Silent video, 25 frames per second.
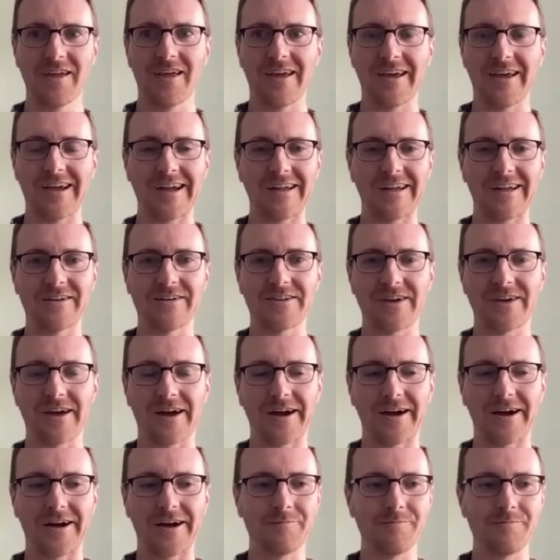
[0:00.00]
And
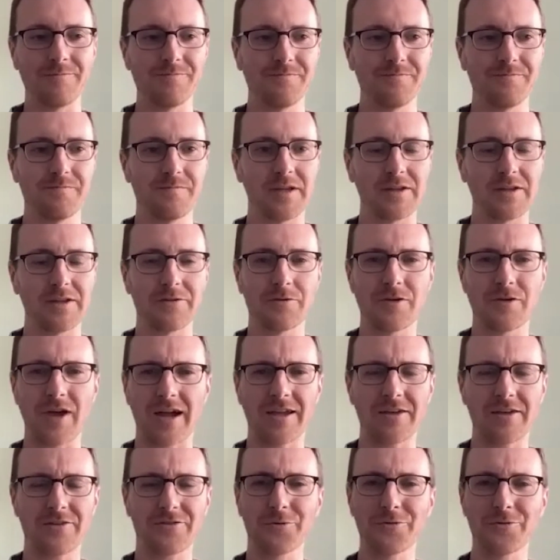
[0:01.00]

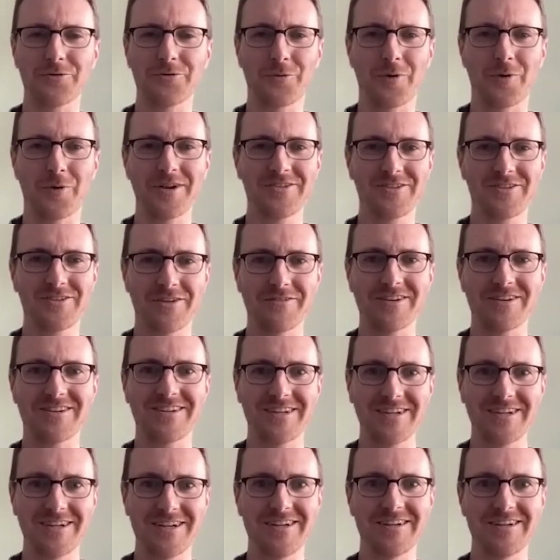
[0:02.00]
I guess it was
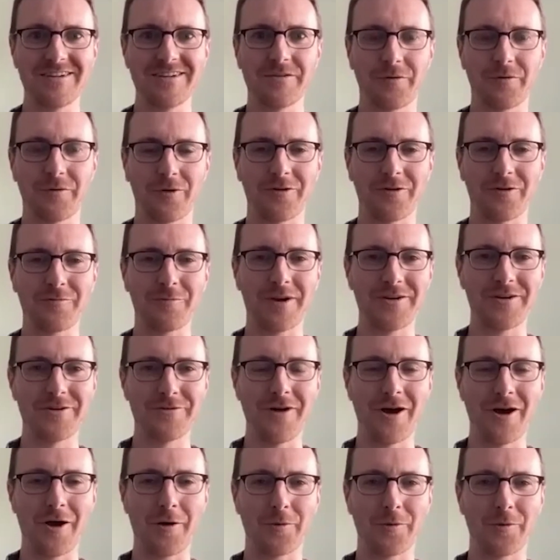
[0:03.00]
2017, one of my
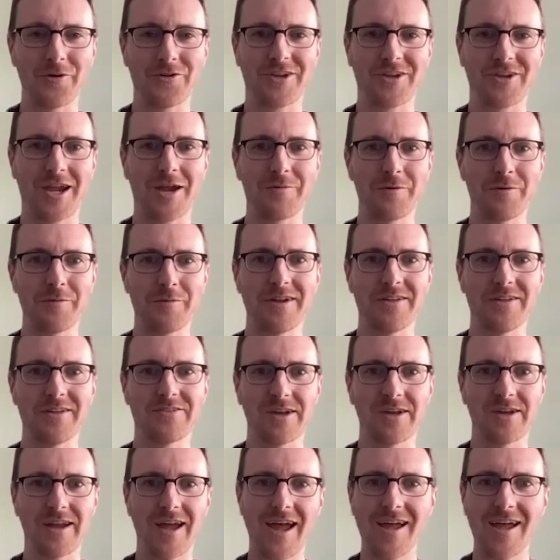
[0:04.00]
developers came to me
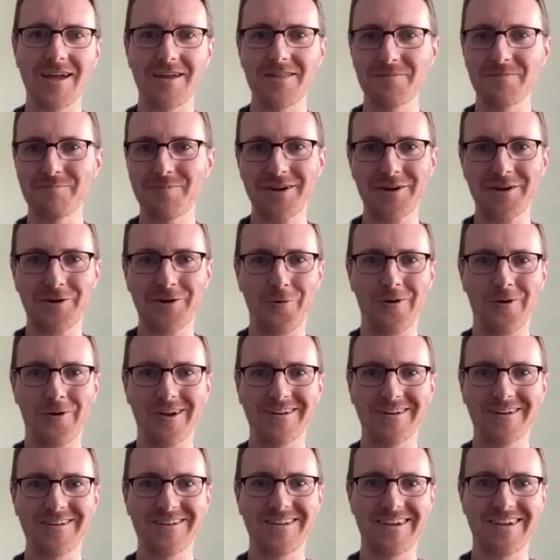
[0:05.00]
and said, "Hey,
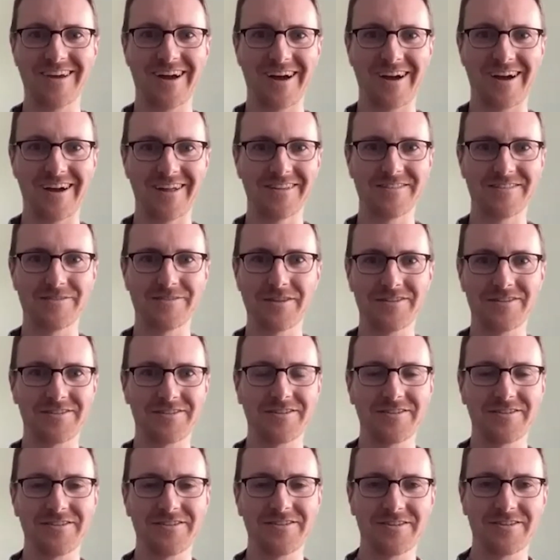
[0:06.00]
Bitcoin,
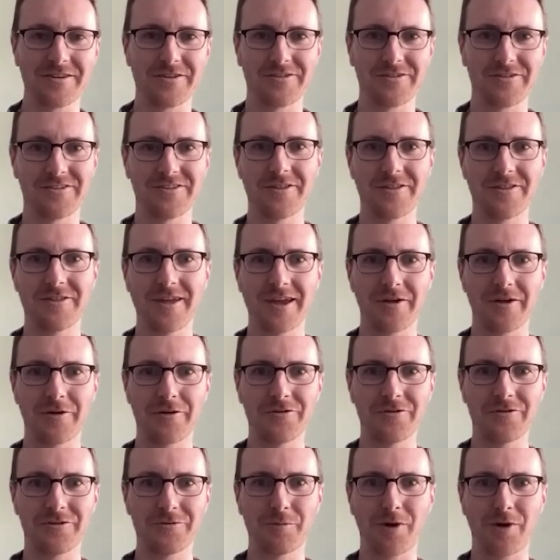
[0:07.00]
this is a
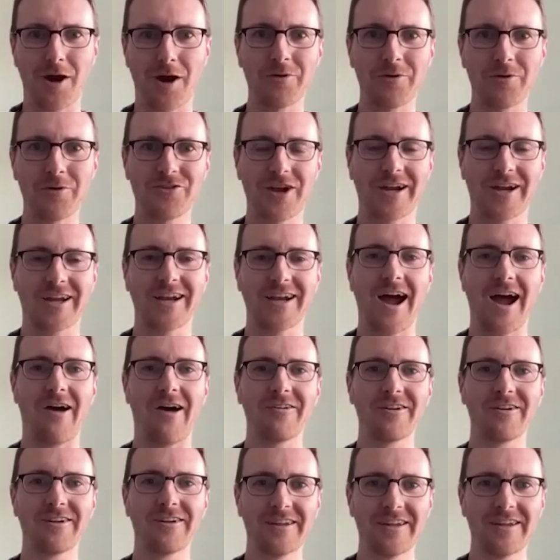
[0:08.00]
thing. You should probably check it
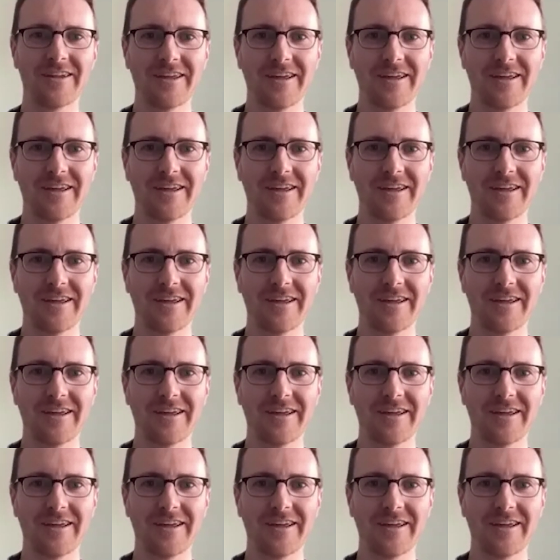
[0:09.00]
out."